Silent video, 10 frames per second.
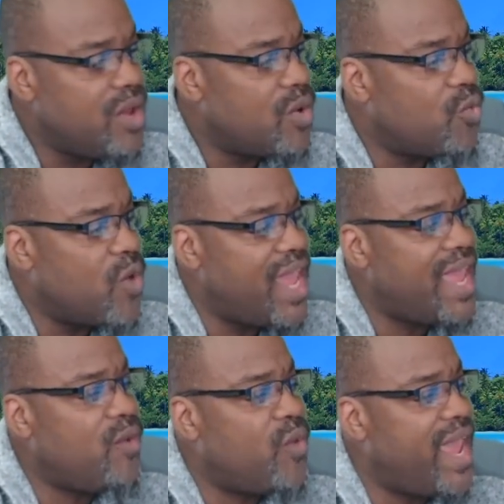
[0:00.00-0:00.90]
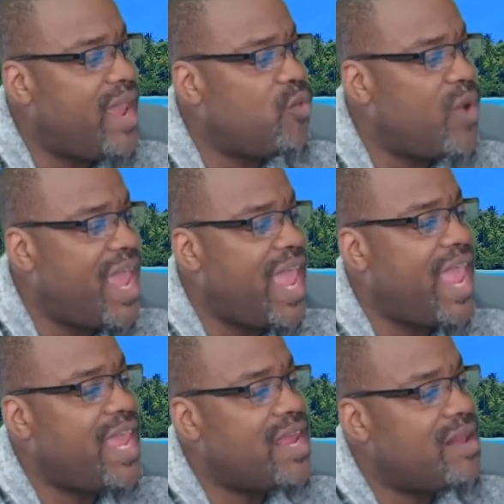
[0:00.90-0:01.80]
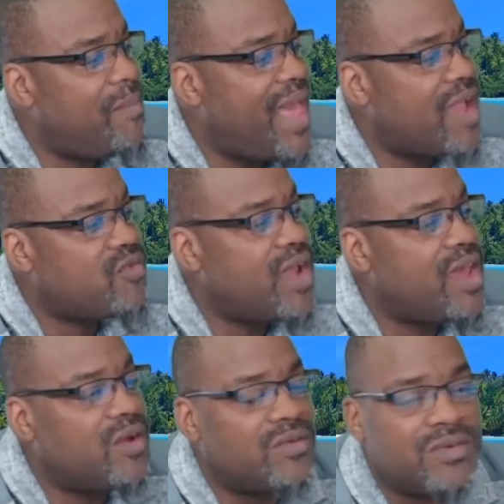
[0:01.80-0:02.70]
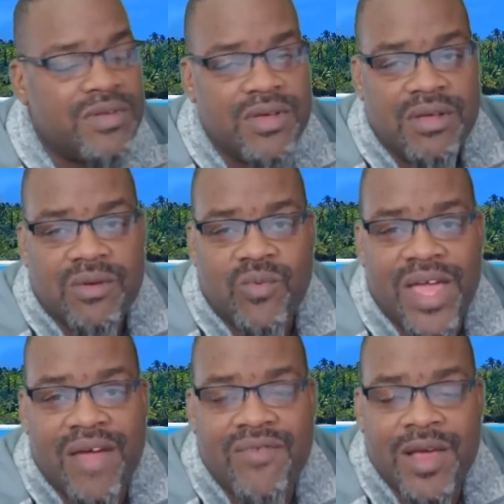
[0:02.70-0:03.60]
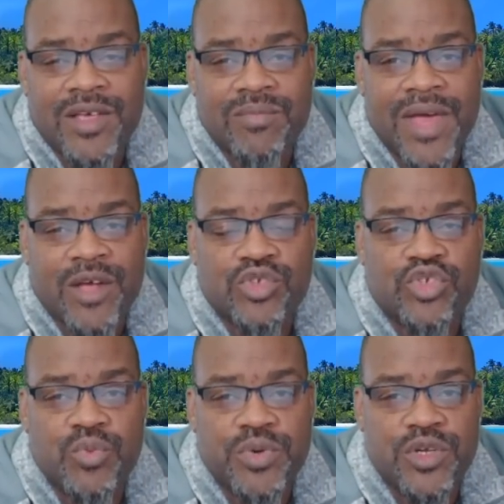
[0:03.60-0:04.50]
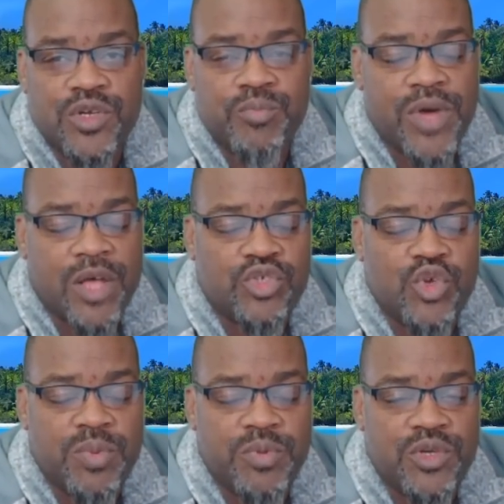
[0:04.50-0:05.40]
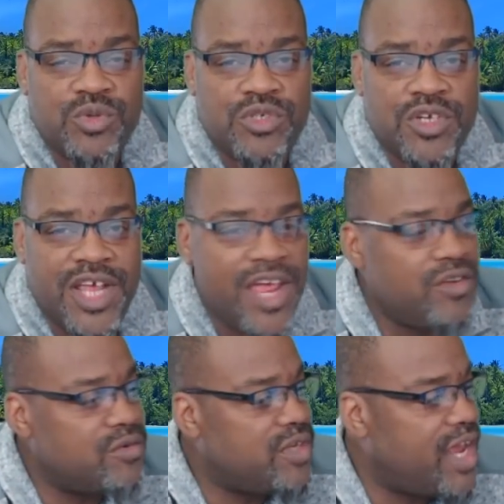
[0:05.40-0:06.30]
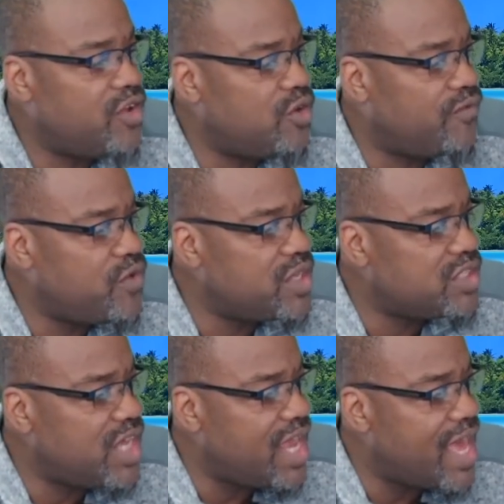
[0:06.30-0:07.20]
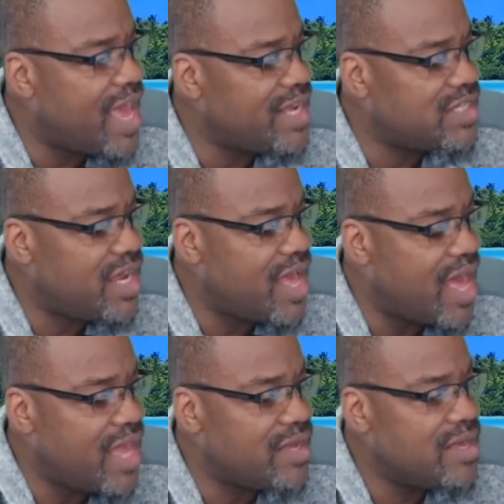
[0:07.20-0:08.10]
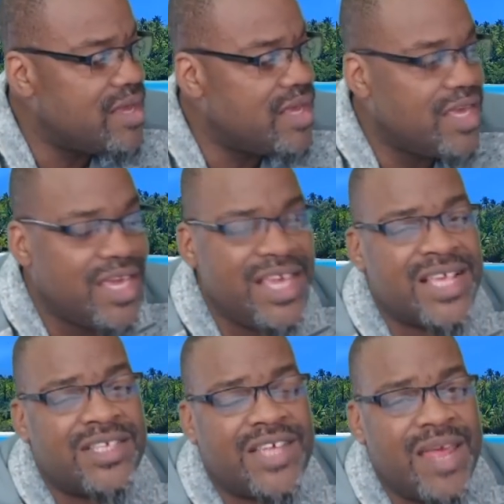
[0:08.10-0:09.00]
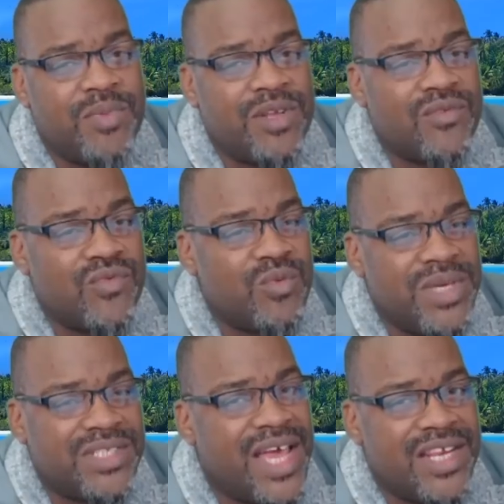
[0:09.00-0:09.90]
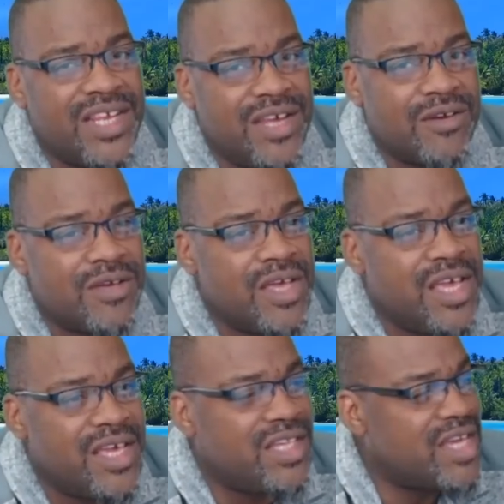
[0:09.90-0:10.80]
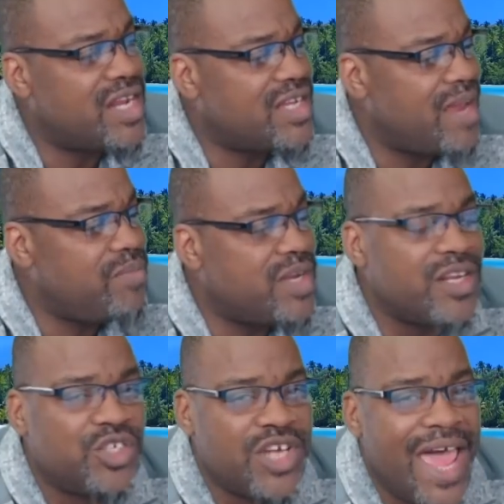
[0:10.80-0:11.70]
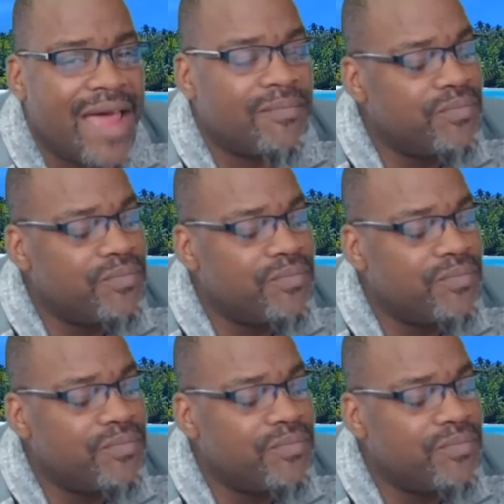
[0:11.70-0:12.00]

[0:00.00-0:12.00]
Way, way, way in the background, we have our, our, super, our super producer, Daniel. Daniel, if you can say hi, say hi. He has to type it in the room. He's not in here. He's got to type it in the chat